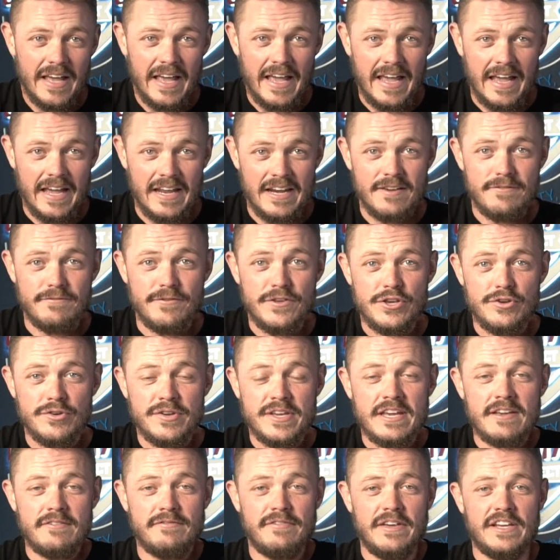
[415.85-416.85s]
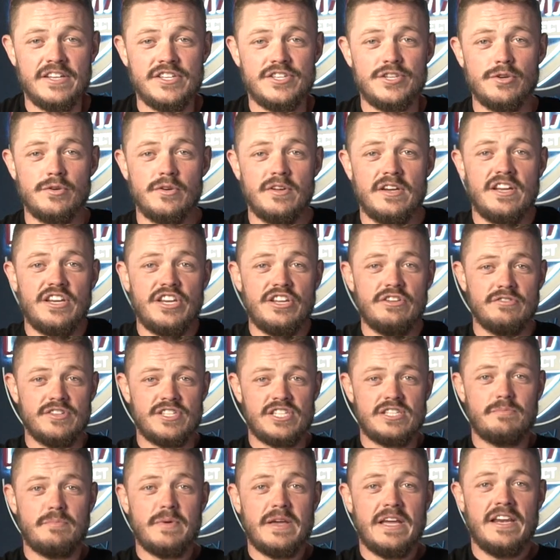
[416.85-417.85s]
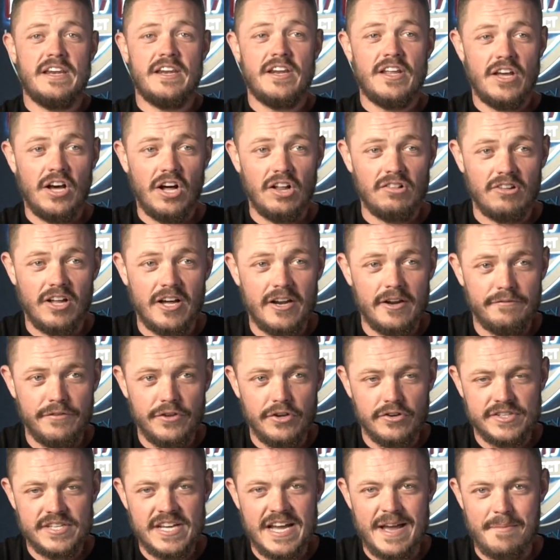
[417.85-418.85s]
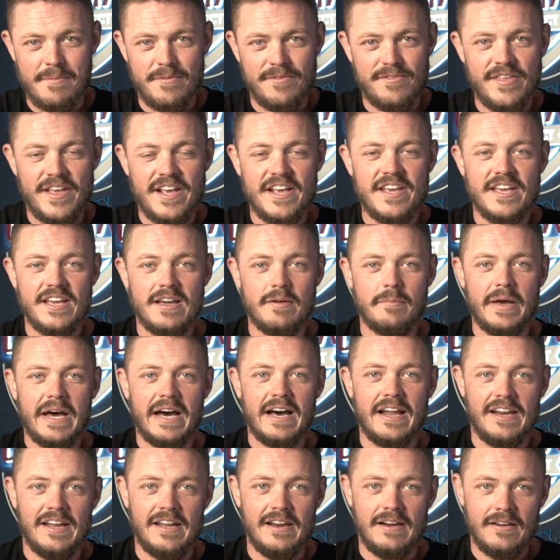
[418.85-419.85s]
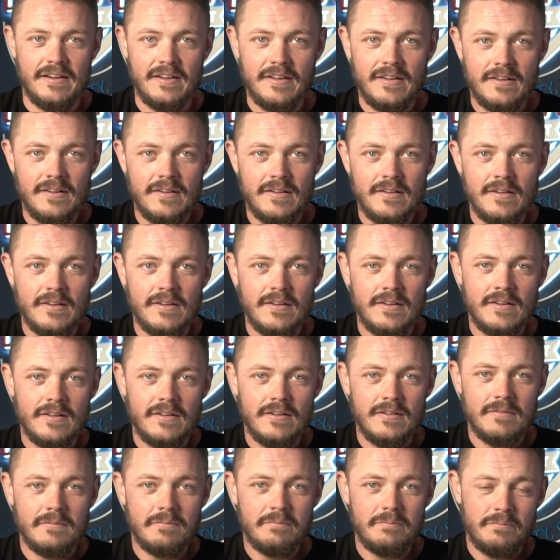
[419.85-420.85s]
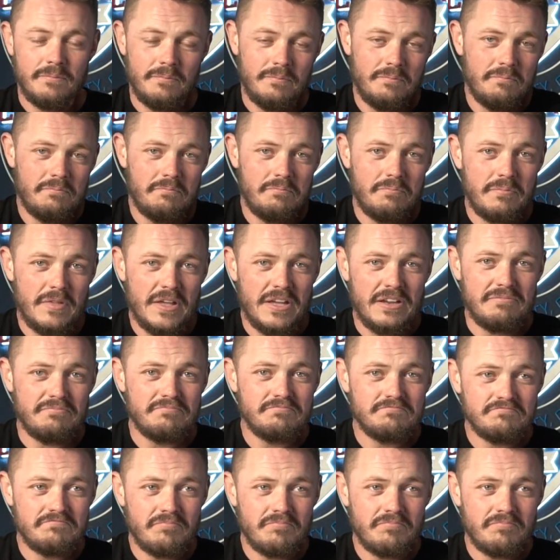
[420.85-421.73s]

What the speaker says: And if you give into it and you spend a lot of your time thinking about it, then